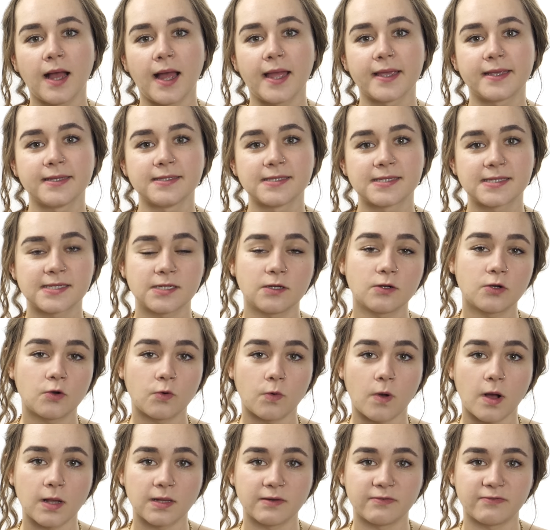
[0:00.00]
I can still
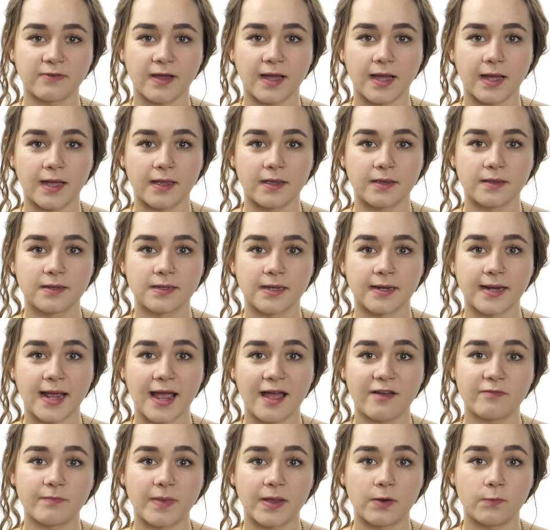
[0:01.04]
qualify and
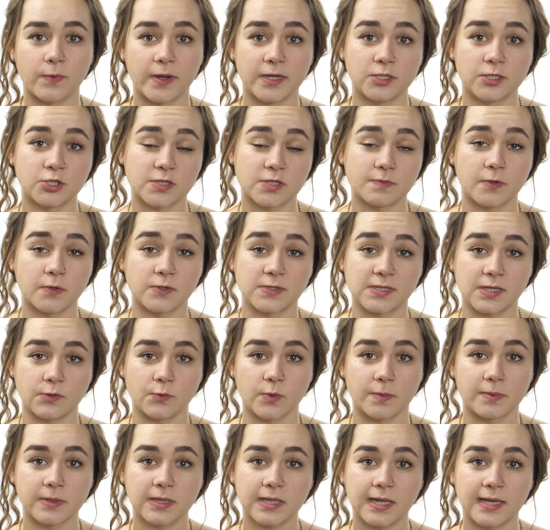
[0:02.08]
have my wages mostly
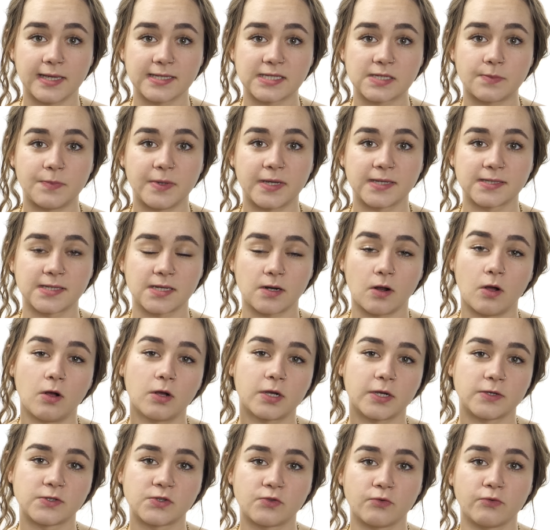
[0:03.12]
replaced because it all
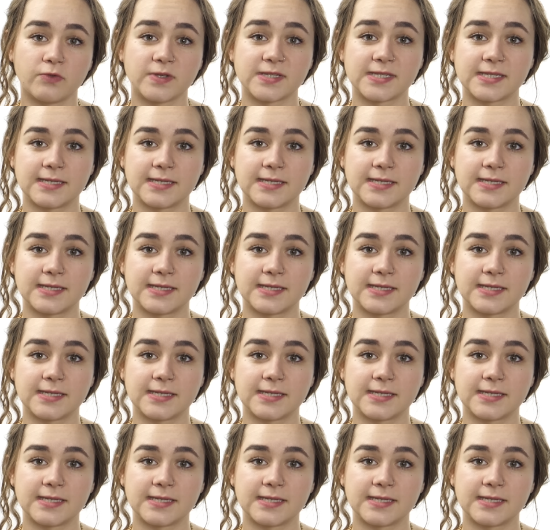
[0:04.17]
goes through the